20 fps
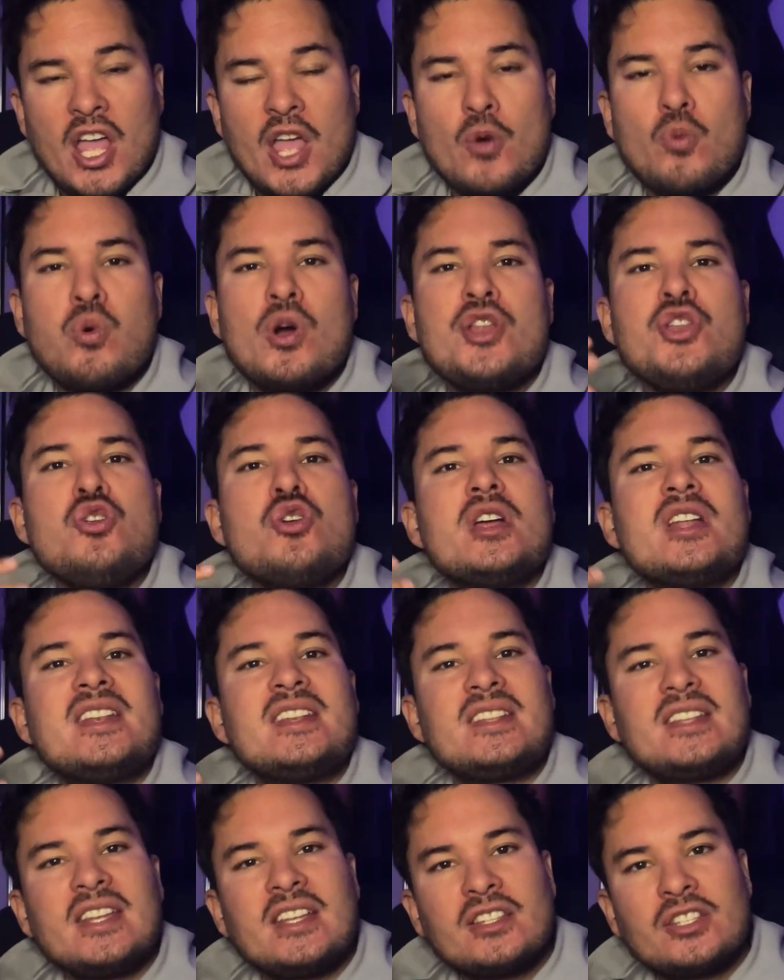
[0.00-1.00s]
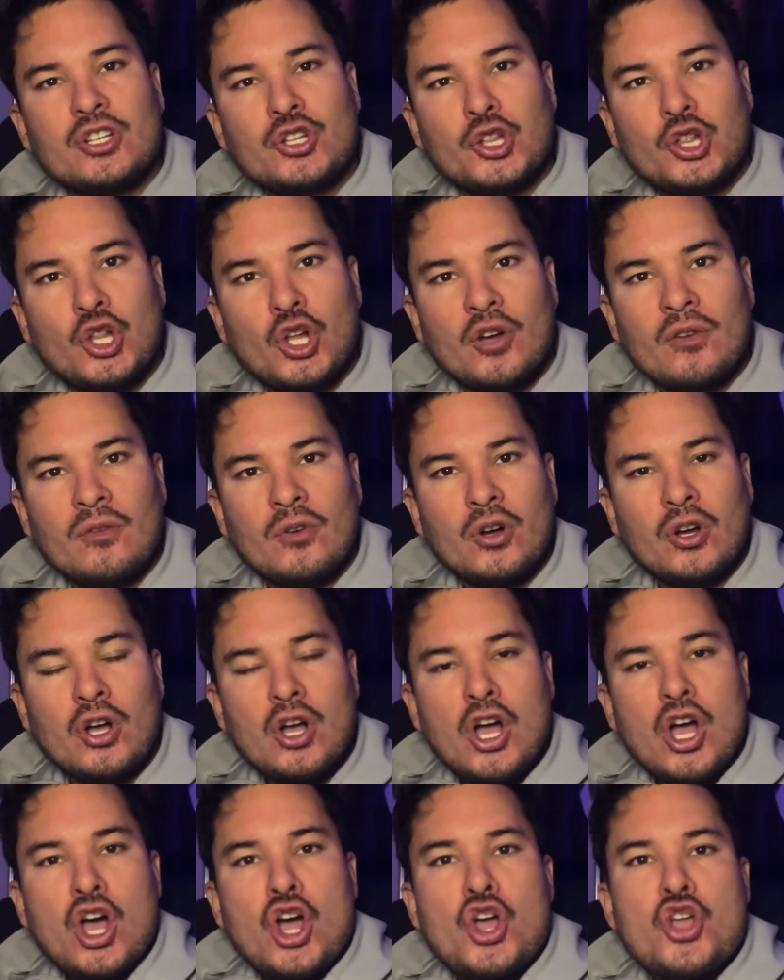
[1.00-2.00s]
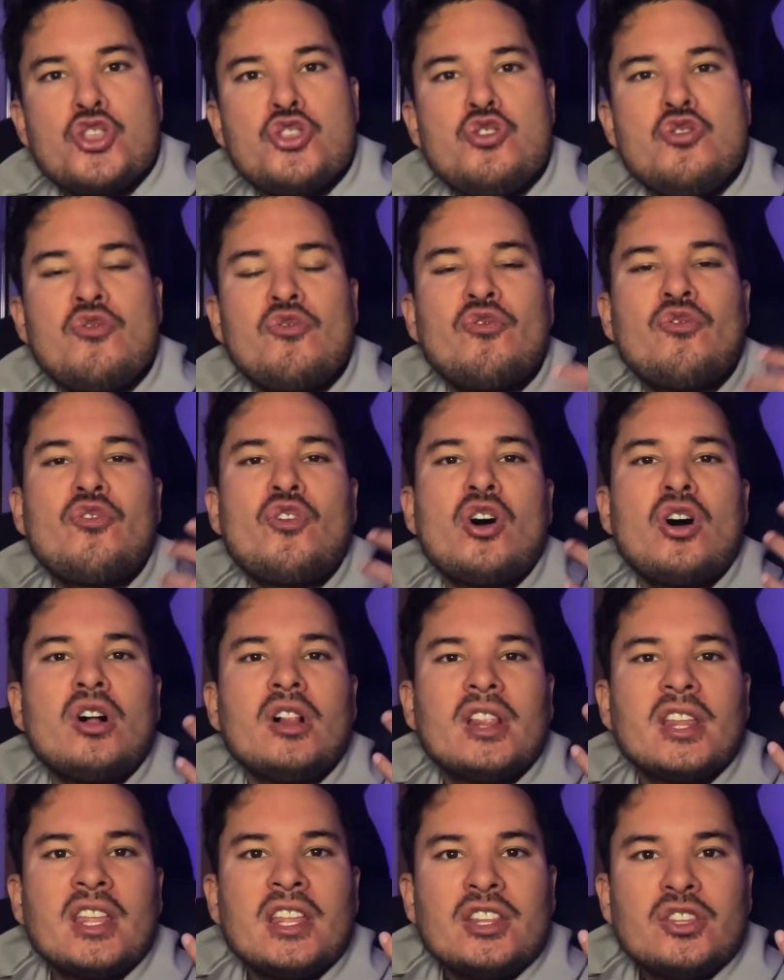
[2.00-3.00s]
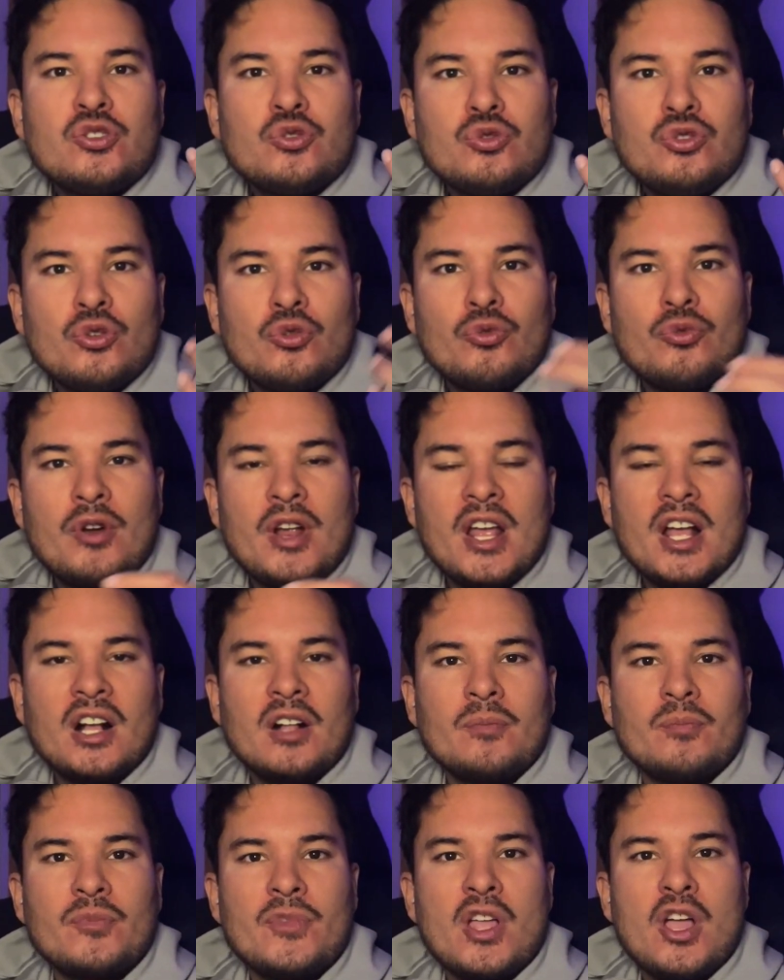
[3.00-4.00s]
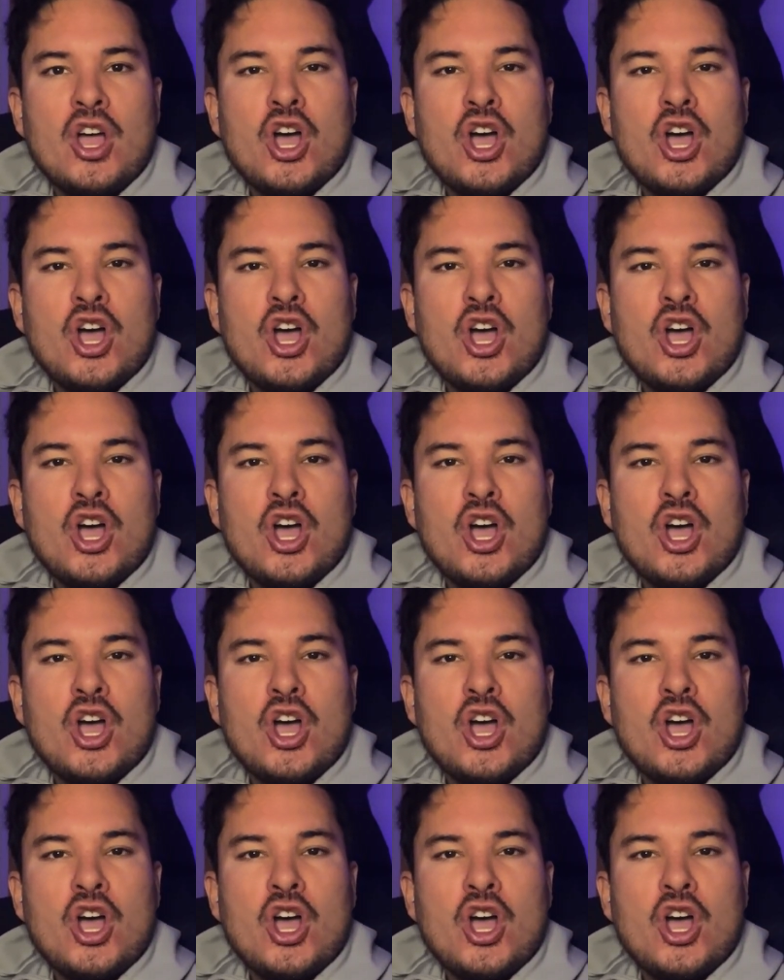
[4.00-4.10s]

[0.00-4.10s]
And when you're addicted lover, you fall into the realm